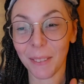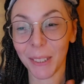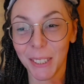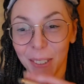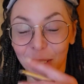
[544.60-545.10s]

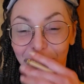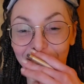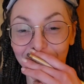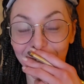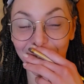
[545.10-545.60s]
word choice
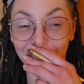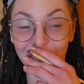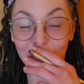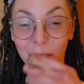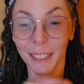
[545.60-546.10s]

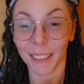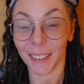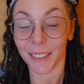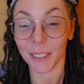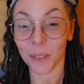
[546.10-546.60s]
is tricky
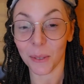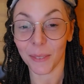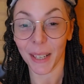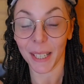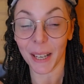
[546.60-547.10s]
on this
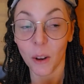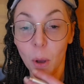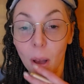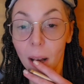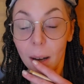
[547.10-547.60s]
one right
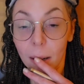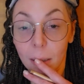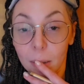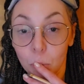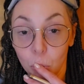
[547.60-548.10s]

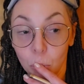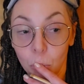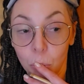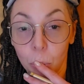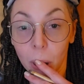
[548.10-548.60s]
now.
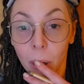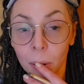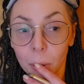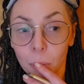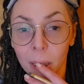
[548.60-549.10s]
But
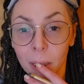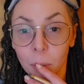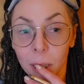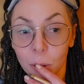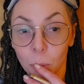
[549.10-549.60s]
ultimately
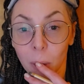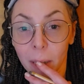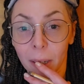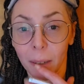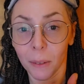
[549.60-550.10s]
we just
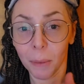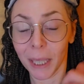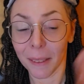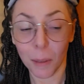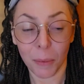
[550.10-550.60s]
wear out,
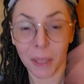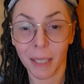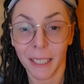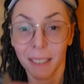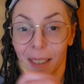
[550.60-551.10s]
we end up with
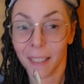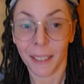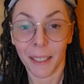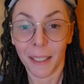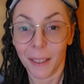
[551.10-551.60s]
like,
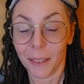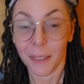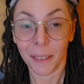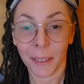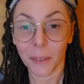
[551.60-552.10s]

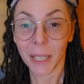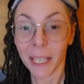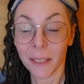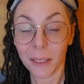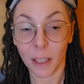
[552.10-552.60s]
you know,
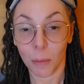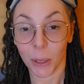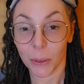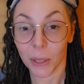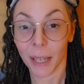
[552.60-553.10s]
tennis
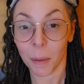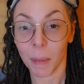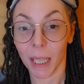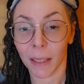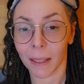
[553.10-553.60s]
elbow trying to
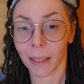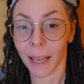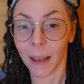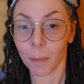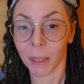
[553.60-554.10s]
make a thing
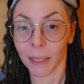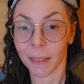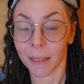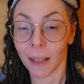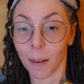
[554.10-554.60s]
happen
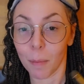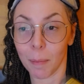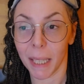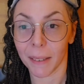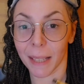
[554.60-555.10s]
that's not
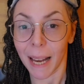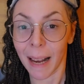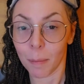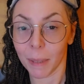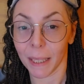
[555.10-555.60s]
meant to
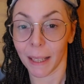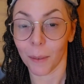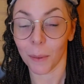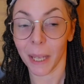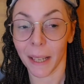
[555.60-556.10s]
happen
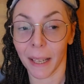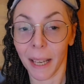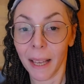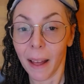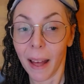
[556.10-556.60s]
that way.
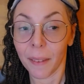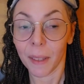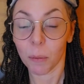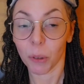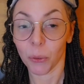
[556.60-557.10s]
And
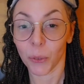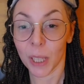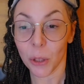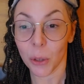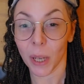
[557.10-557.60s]
then we're
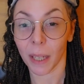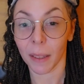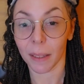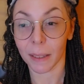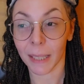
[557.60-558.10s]

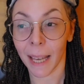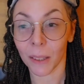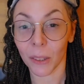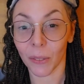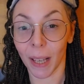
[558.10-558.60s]
frustrated,
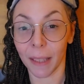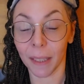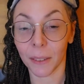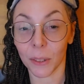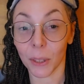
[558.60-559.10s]
dissatisfied,
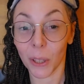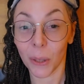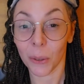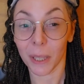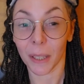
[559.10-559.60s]

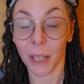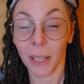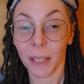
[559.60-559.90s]
insecure.